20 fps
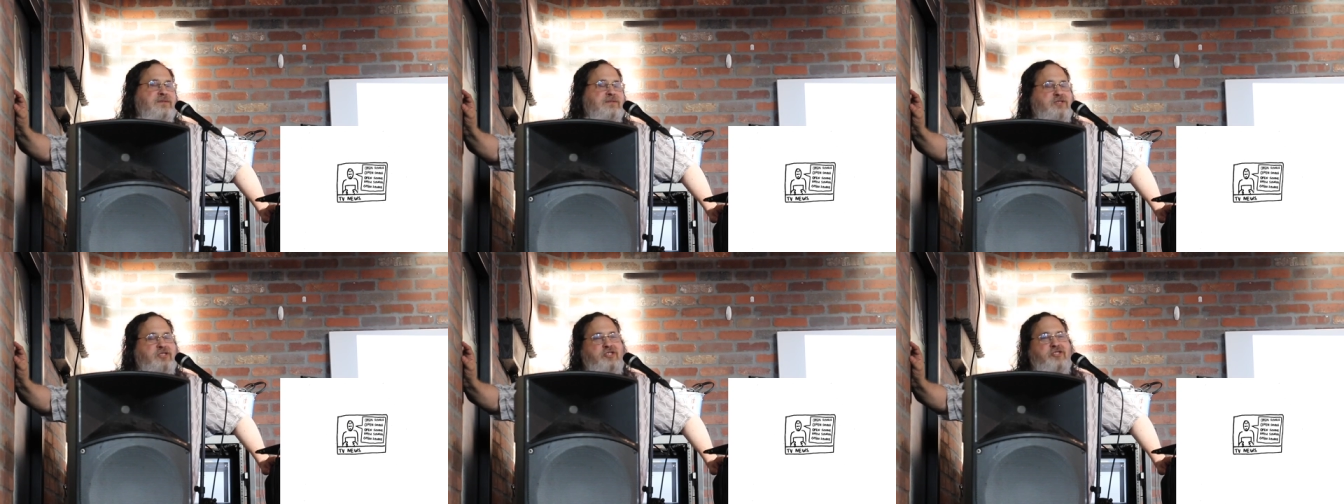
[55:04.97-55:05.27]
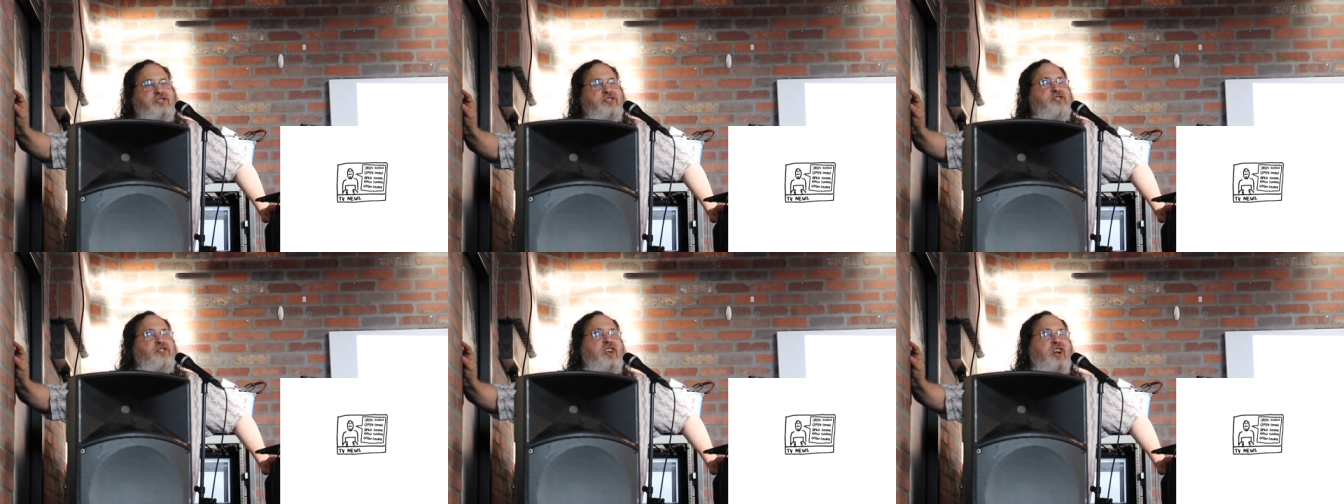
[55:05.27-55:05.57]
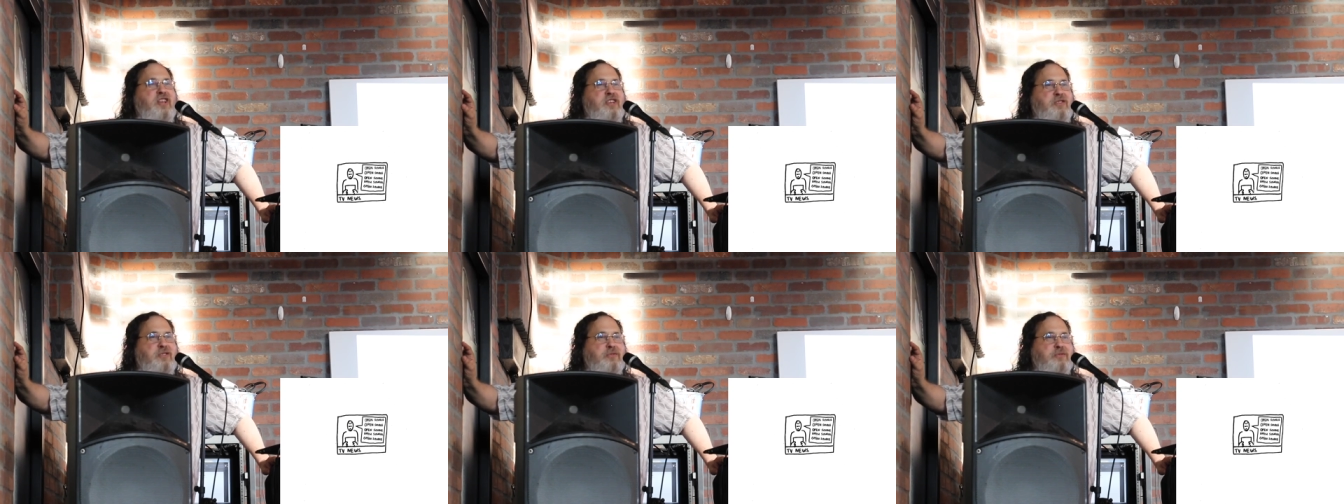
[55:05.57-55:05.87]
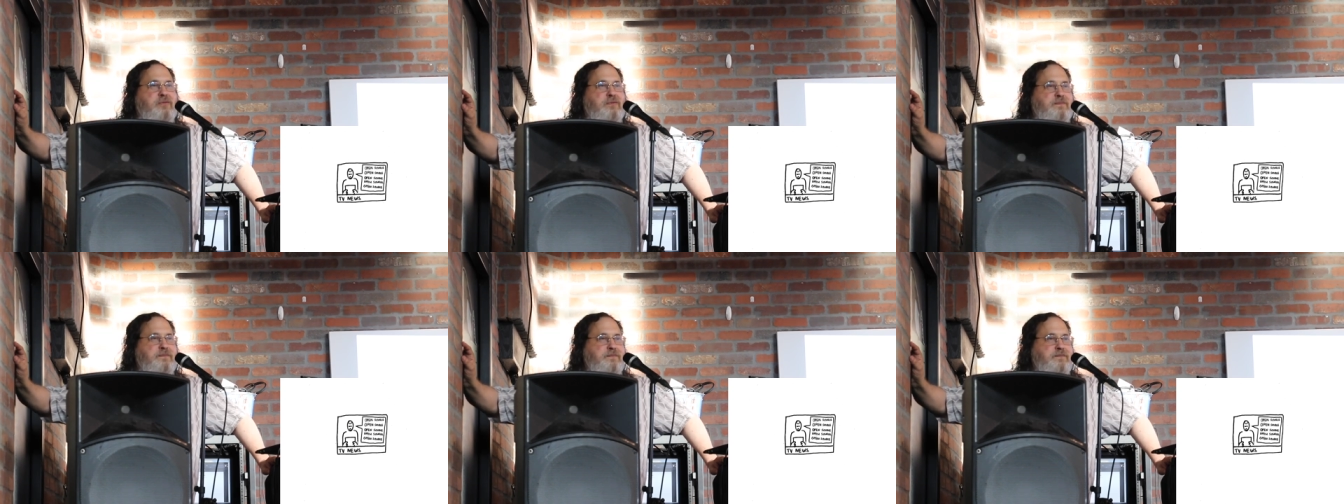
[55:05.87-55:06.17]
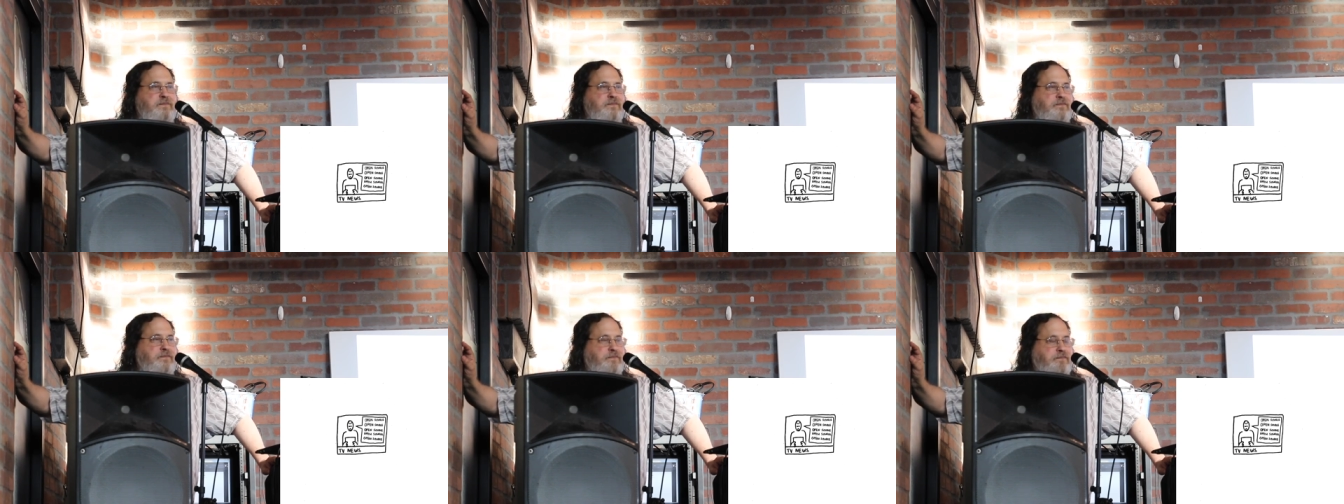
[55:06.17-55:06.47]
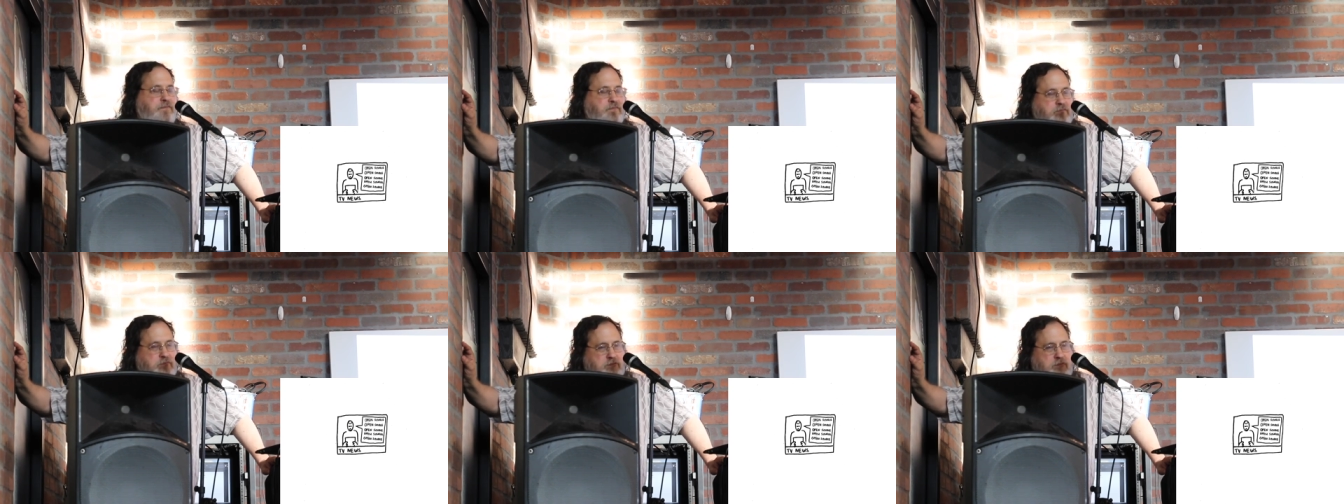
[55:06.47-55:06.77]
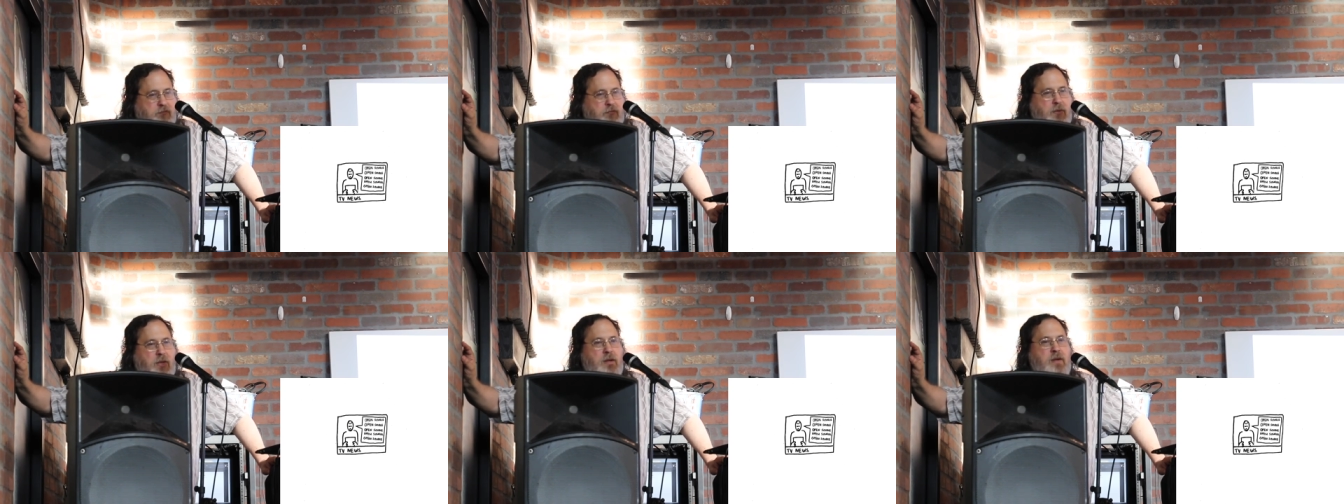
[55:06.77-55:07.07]
just as I do.
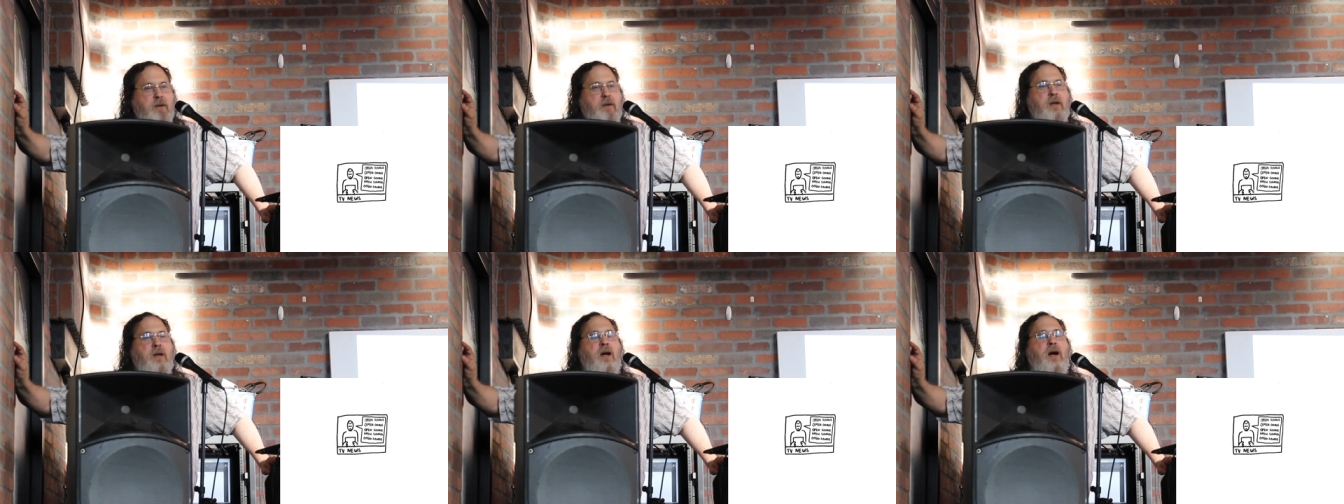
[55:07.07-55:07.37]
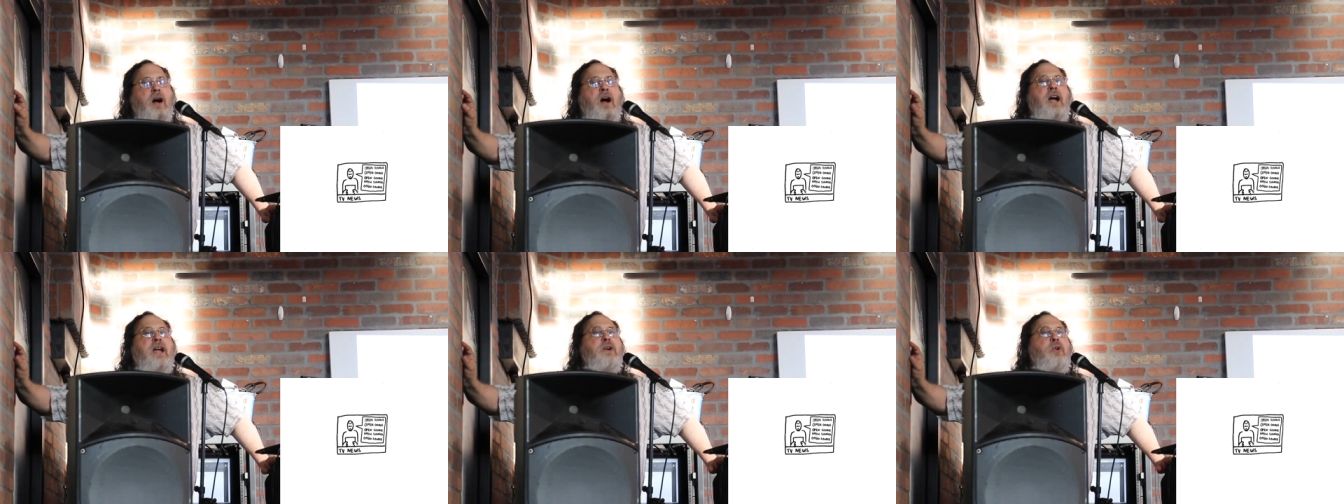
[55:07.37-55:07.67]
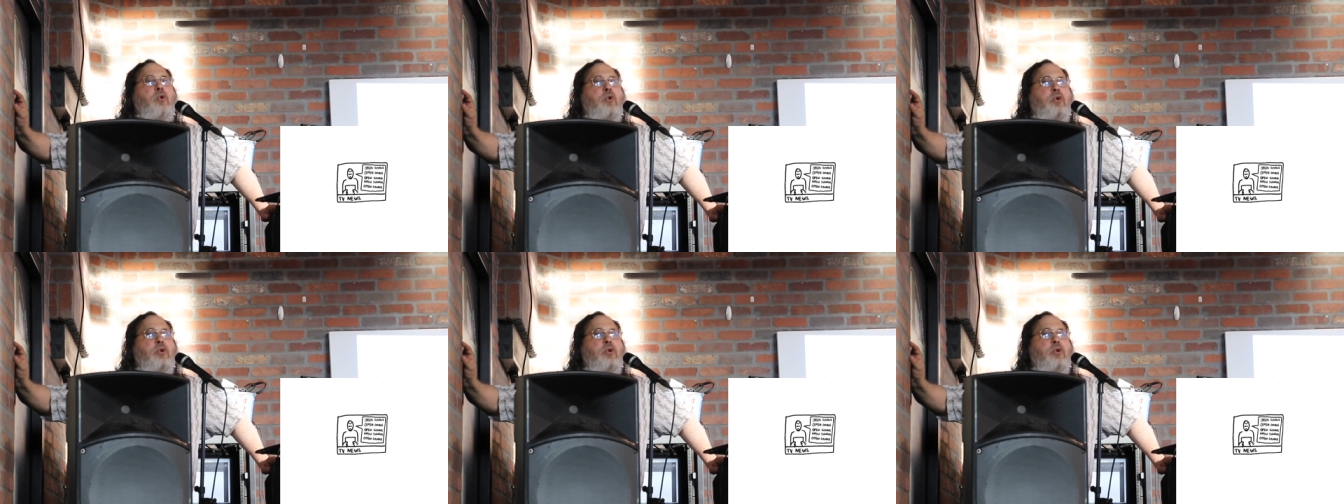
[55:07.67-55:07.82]
I